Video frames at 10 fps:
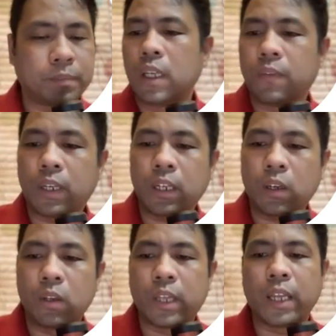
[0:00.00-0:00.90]
If I
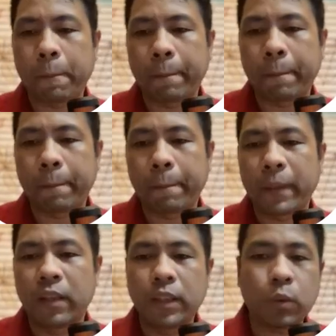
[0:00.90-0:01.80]
click on that,
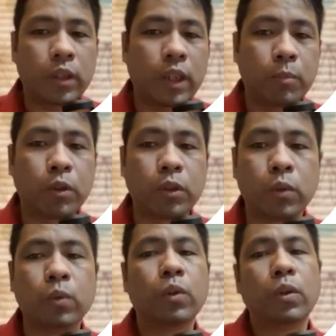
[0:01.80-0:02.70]
this will enable
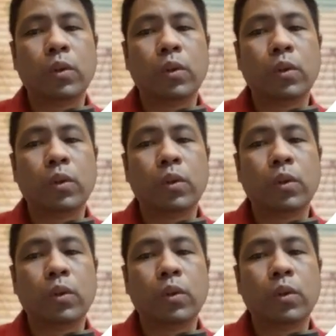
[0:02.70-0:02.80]
you